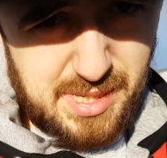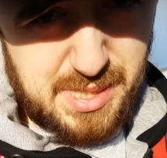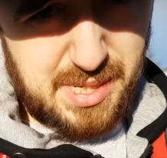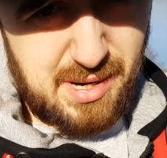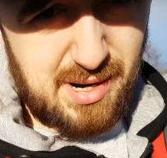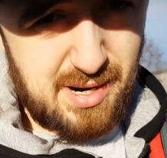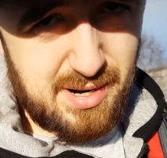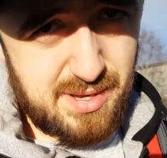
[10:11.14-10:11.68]
this
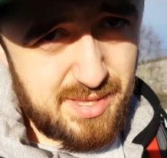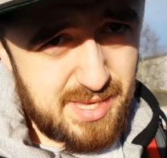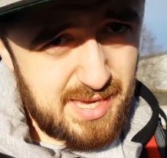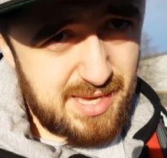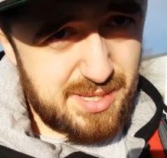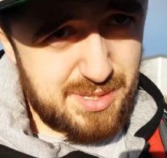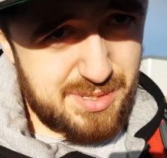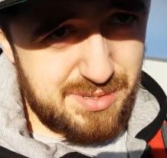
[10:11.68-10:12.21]
car,
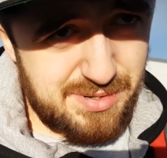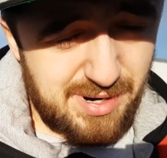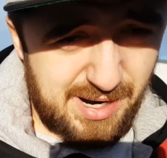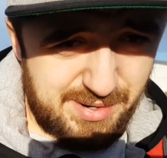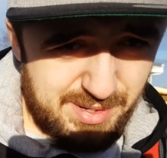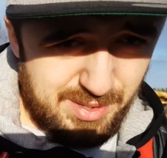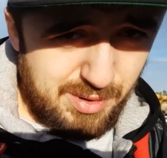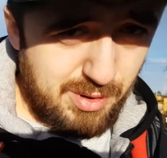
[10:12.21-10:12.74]
that
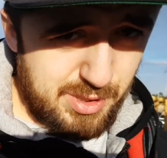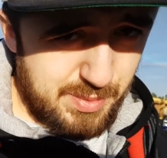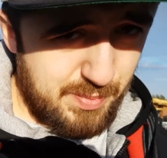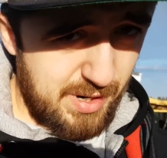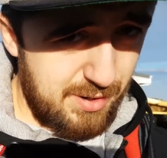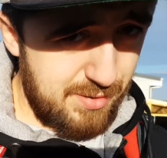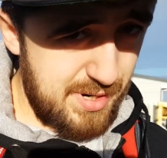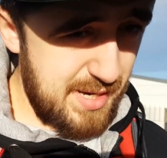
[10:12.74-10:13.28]
200
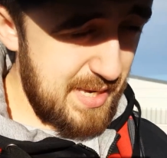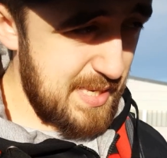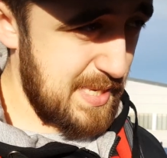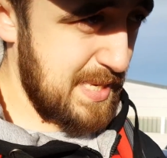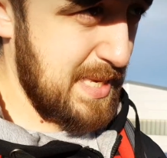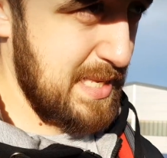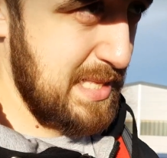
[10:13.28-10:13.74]
horsepower is